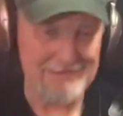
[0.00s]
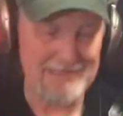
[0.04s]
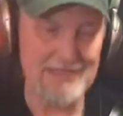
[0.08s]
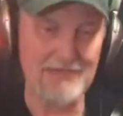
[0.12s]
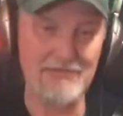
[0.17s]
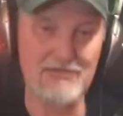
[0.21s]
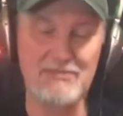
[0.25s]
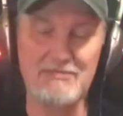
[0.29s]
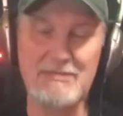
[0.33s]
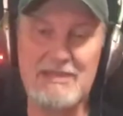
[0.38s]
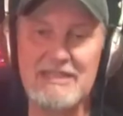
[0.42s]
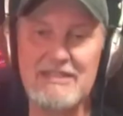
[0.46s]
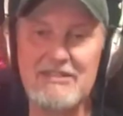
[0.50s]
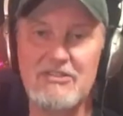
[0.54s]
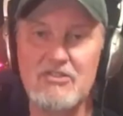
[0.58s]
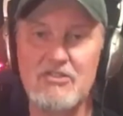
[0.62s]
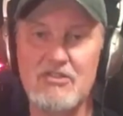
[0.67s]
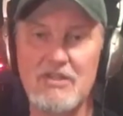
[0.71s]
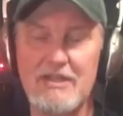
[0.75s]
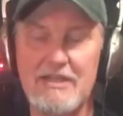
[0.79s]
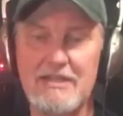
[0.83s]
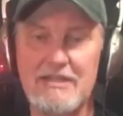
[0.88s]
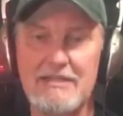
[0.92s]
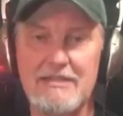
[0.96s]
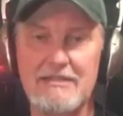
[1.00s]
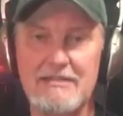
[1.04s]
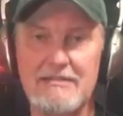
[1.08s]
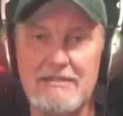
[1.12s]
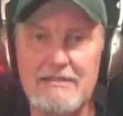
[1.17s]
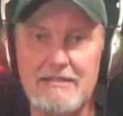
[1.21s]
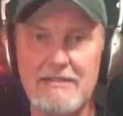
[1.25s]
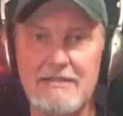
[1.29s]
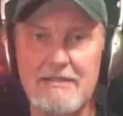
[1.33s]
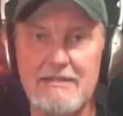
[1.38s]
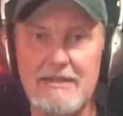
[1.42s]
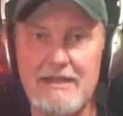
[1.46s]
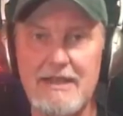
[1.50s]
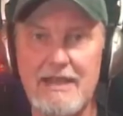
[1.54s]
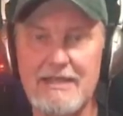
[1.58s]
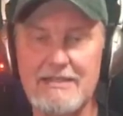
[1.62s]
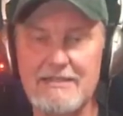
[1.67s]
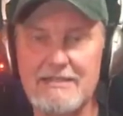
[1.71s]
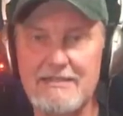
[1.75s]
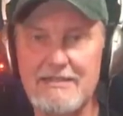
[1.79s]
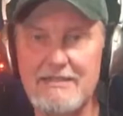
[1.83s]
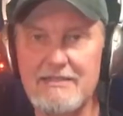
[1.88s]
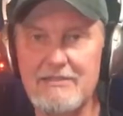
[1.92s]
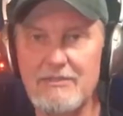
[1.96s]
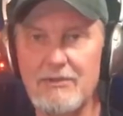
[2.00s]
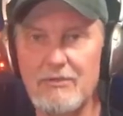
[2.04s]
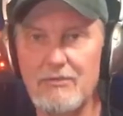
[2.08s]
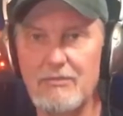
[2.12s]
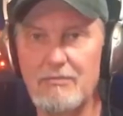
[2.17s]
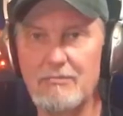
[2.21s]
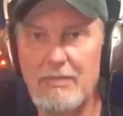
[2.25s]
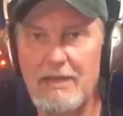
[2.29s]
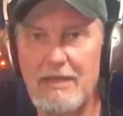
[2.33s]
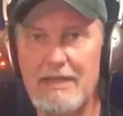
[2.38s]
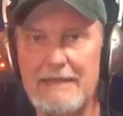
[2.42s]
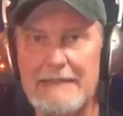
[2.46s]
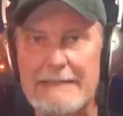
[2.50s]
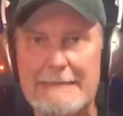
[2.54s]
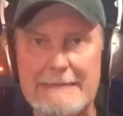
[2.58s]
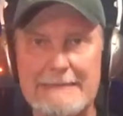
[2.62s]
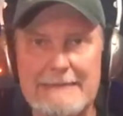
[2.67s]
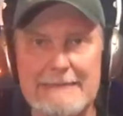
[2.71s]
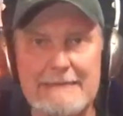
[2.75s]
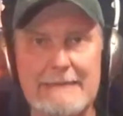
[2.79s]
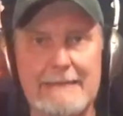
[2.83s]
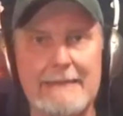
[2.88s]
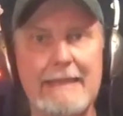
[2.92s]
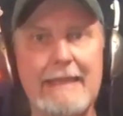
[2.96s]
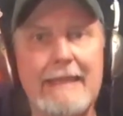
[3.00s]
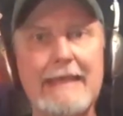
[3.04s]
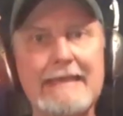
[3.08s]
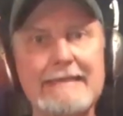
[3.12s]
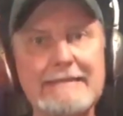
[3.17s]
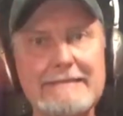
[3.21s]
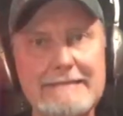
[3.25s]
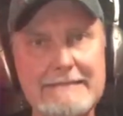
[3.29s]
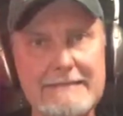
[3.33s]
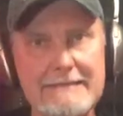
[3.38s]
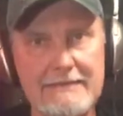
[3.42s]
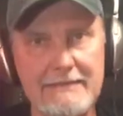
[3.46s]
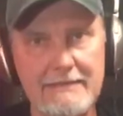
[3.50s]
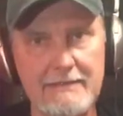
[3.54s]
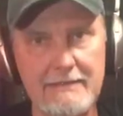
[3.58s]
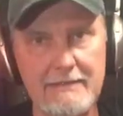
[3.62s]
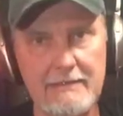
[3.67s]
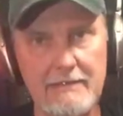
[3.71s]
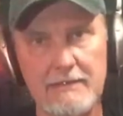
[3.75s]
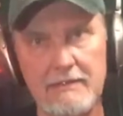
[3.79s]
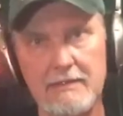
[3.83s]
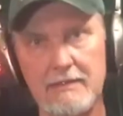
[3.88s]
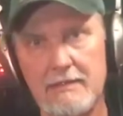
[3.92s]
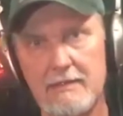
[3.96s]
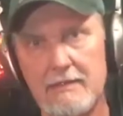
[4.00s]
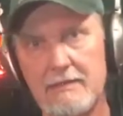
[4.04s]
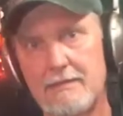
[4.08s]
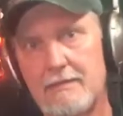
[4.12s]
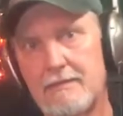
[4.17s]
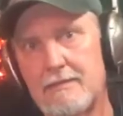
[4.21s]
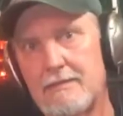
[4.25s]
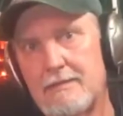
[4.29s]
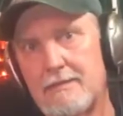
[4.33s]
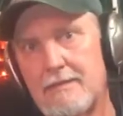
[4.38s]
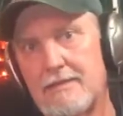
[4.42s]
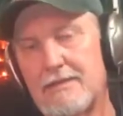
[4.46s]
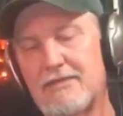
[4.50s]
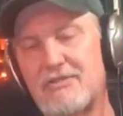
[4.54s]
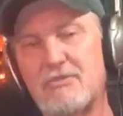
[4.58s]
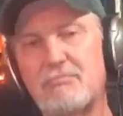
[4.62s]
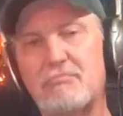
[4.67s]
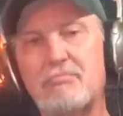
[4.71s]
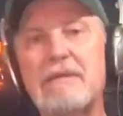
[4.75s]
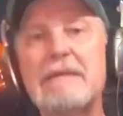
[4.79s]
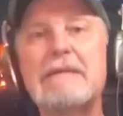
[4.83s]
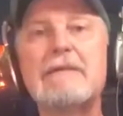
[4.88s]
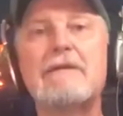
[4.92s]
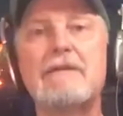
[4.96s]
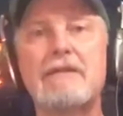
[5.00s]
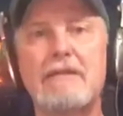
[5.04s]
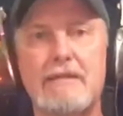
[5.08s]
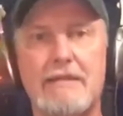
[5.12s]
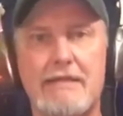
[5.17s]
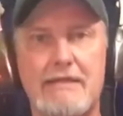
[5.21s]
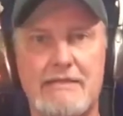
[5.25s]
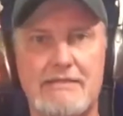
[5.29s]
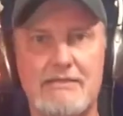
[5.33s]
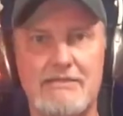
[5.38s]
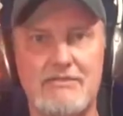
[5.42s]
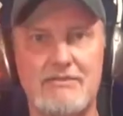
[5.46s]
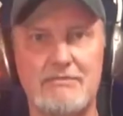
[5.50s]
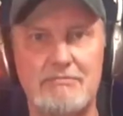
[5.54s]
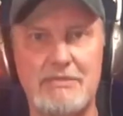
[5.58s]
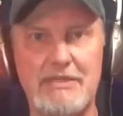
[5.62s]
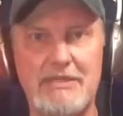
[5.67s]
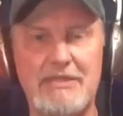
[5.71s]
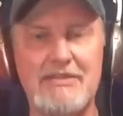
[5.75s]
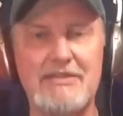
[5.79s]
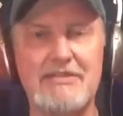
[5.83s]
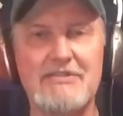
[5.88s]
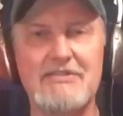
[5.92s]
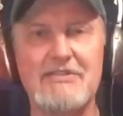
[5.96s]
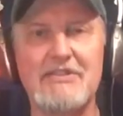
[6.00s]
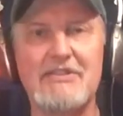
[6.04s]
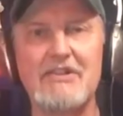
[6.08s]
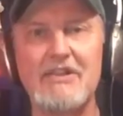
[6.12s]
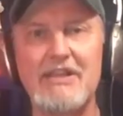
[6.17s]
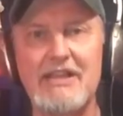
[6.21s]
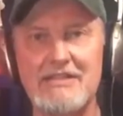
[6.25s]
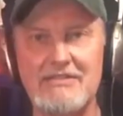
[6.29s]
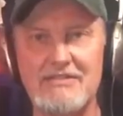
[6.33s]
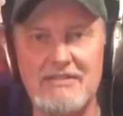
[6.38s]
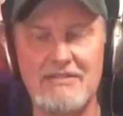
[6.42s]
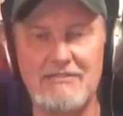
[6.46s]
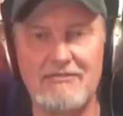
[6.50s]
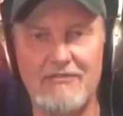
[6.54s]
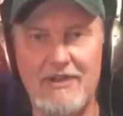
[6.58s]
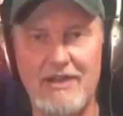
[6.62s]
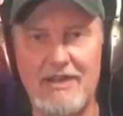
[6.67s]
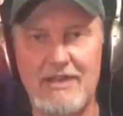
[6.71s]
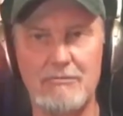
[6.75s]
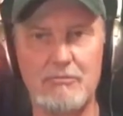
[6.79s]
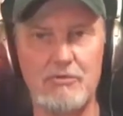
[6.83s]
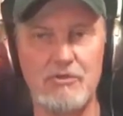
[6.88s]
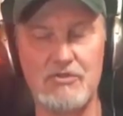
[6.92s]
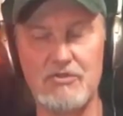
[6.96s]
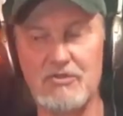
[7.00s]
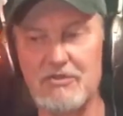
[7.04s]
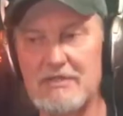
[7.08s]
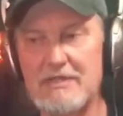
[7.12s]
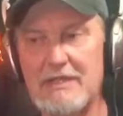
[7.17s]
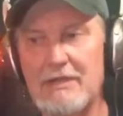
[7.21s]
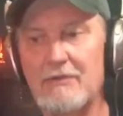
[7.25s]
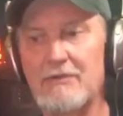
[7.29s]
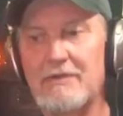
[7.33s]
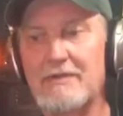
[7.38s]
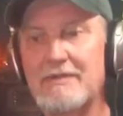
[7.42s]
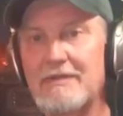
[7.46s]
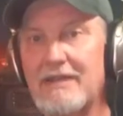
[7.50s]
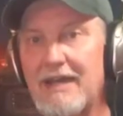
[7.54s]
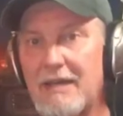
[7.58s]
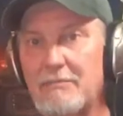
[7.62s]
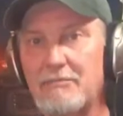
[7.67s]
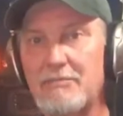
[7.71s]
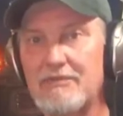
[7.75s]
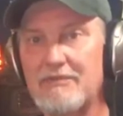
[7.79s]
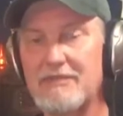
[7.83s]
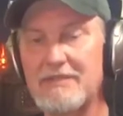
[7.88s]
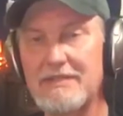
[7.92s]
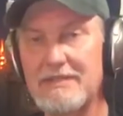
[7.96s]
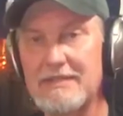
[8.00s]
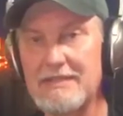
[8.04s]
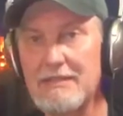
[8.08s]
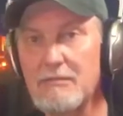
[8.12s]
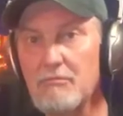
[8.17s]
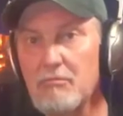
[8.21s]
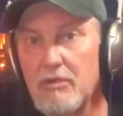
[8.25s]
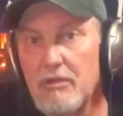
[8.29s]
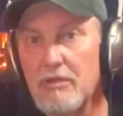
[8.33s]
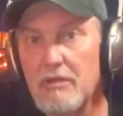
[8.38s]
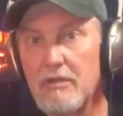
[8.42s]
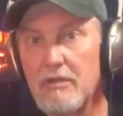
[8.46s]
if it's made in China, I say don't buy unless. And it's a big unless, because the Classic Vibe, which are now the top of the heap,